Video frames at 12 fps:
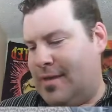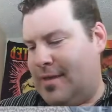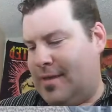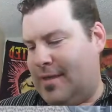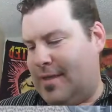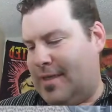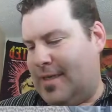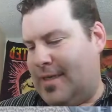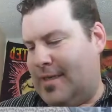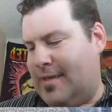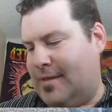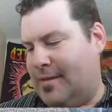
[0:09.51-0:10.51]

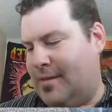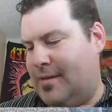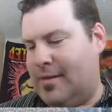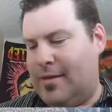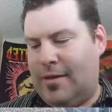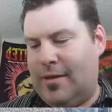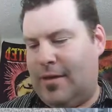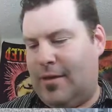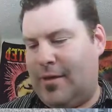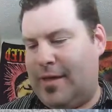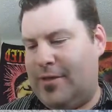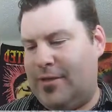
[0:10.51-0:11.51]
I
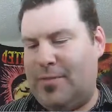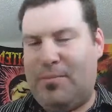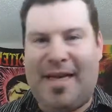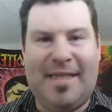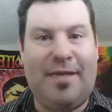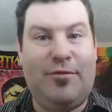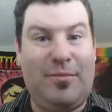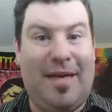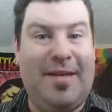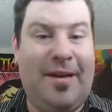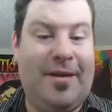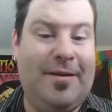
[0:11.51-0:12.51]
want to do some painting with my
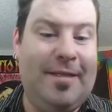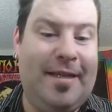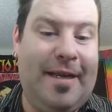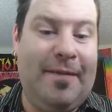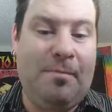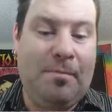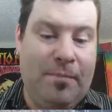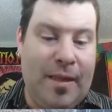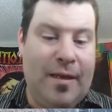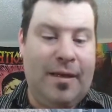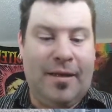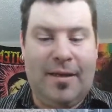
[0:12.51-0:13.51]
daughter today,
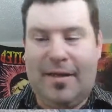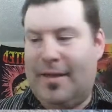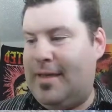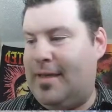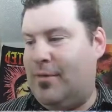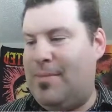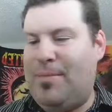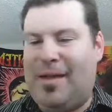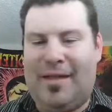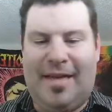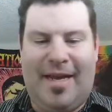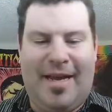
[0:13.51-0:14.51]
and the wet
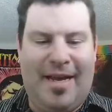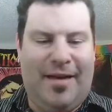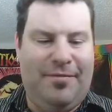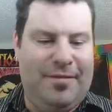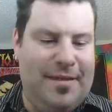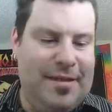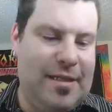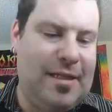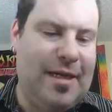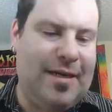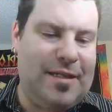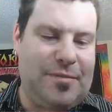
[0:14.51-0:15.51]
palette I have is
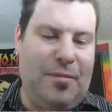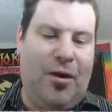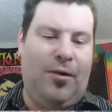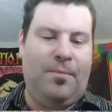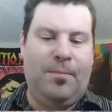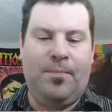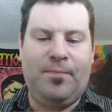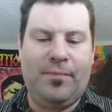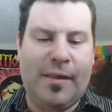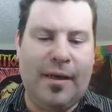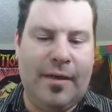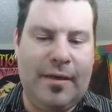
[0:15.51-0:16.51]
kind of small
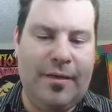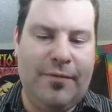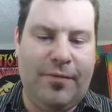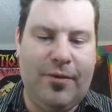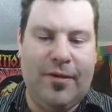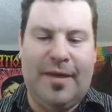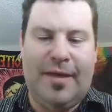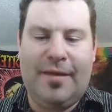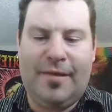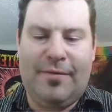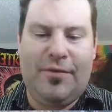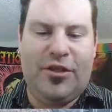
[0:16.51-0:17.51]
for
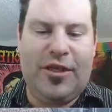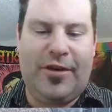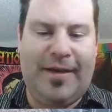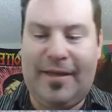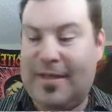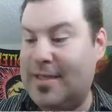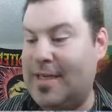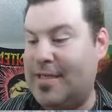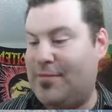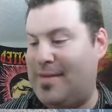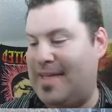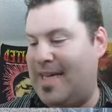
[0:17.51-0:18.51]
sharing. It's nice
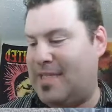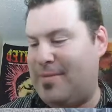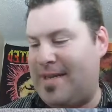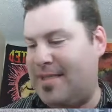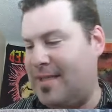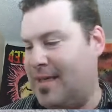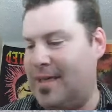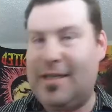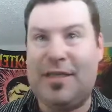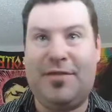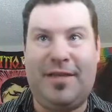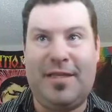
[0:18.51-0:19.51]
for my desk space,
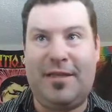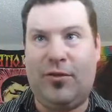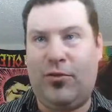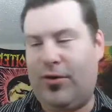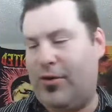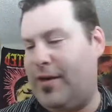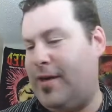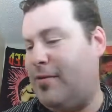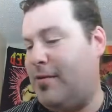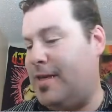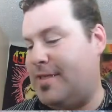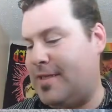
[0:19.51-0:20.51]
just fits in the corner here
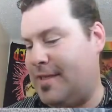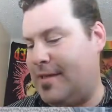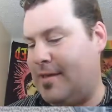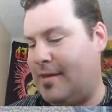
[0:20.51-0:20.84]
nicely, and